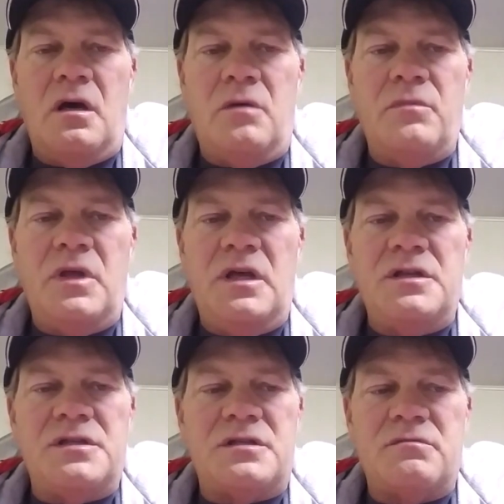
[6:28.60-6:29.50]

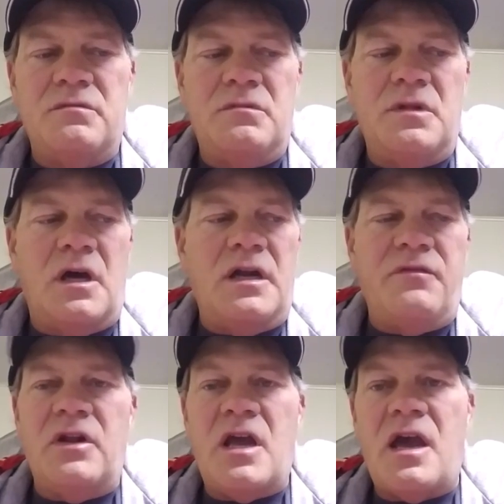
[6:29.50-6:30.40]
is not
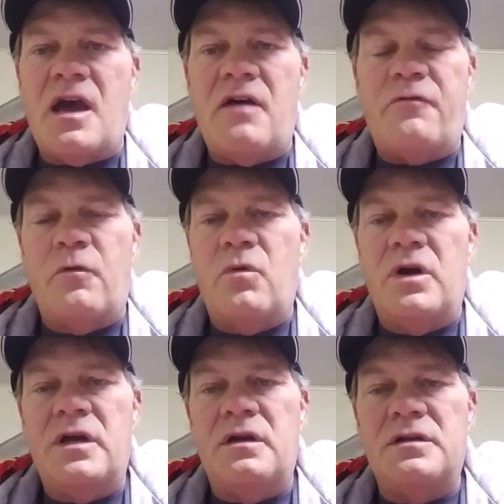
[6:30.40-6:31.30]
even half of
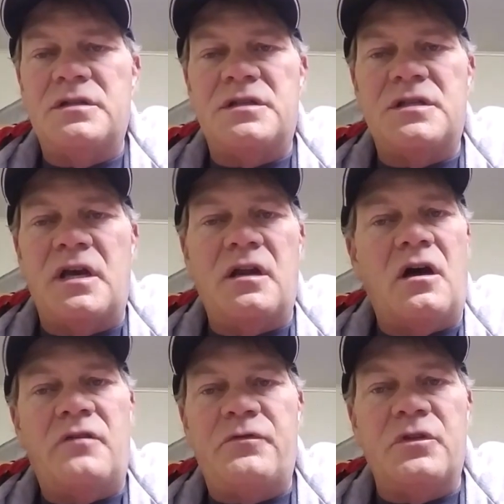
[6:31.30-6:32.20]
what a set
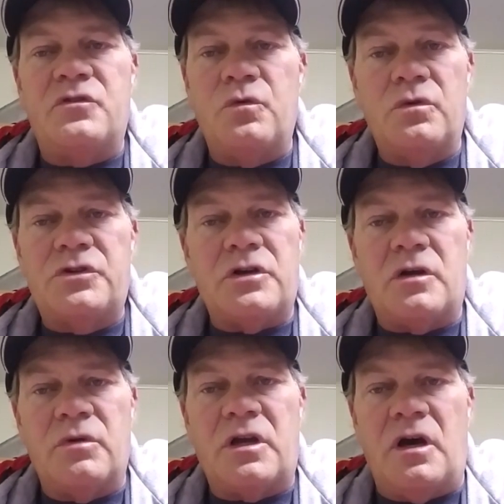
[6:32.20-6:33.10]
off the tool
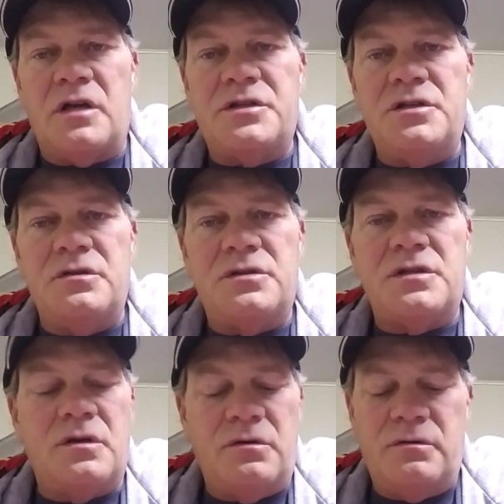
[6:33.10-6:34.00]
truck would cost you.
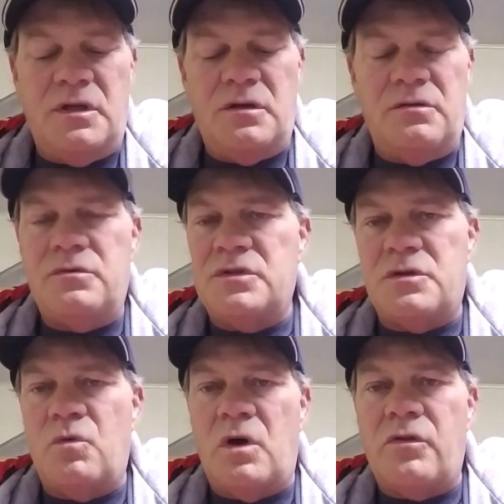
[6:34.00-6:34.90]
So it was
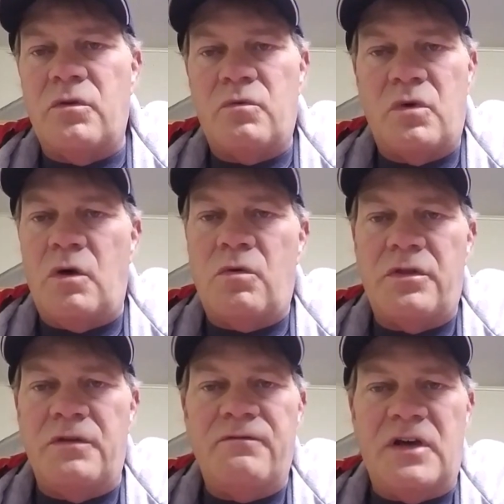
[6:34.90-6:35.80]
a well
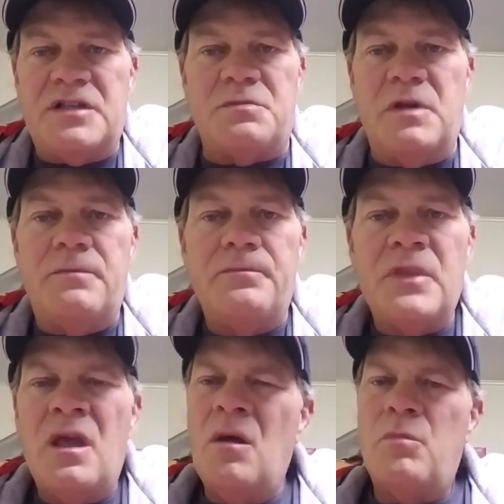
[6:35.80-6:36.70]
worth investment.
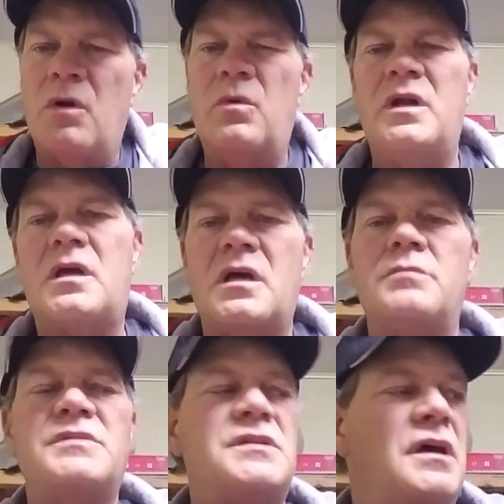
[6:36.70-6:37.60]
But when it
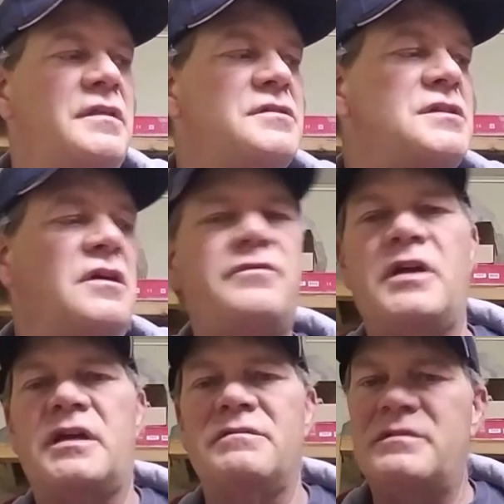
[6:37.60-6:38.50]
comes to other stuff,
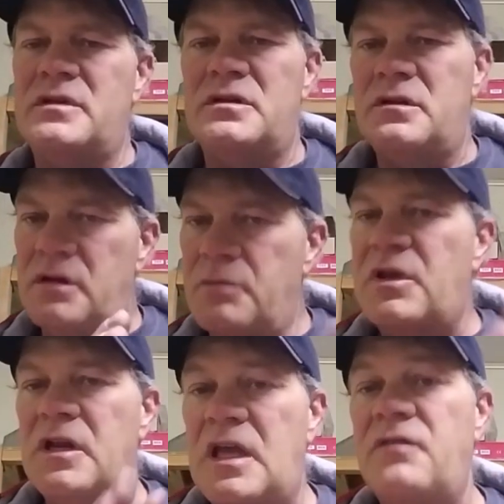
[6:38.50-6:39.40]
like, and I'm
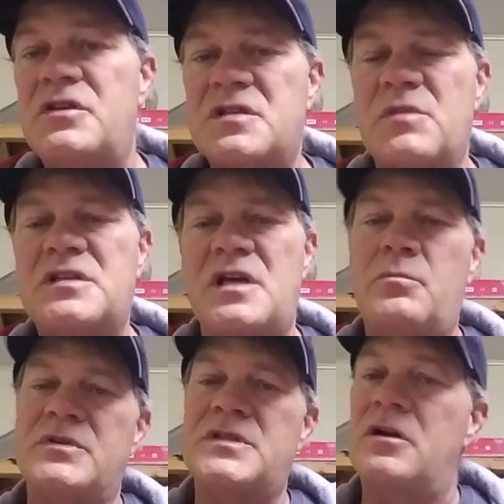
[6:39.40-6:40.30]
going to give you some
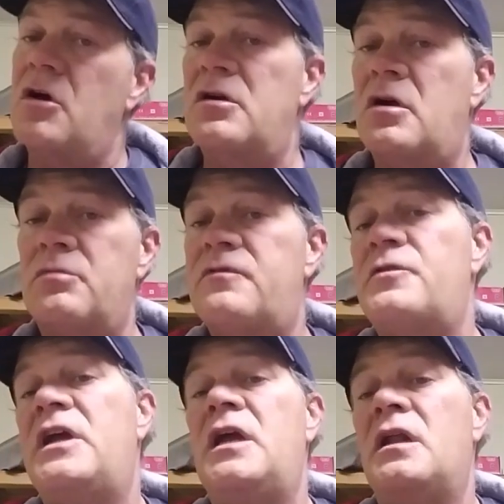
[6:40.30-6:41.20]
examples that aren't Harbor
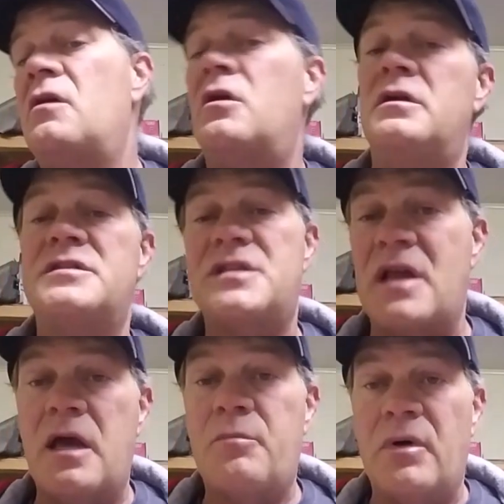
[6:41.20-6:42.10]
Freight and aren't
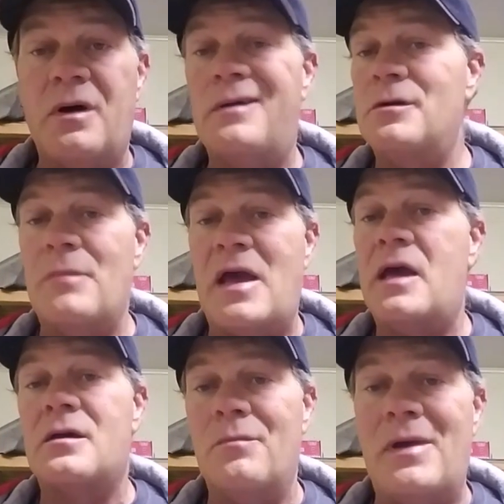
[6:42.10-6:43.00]
Snap-on or
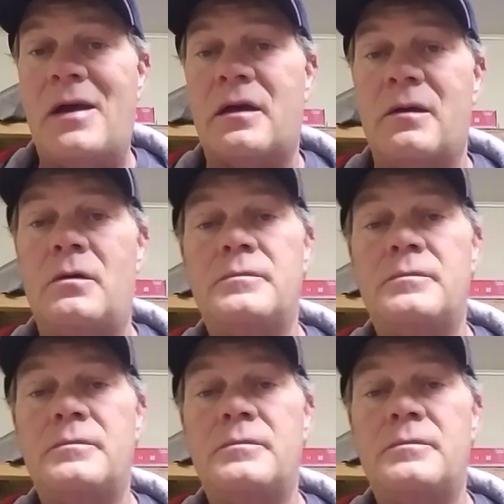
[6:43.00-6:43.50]
Mac or Matco.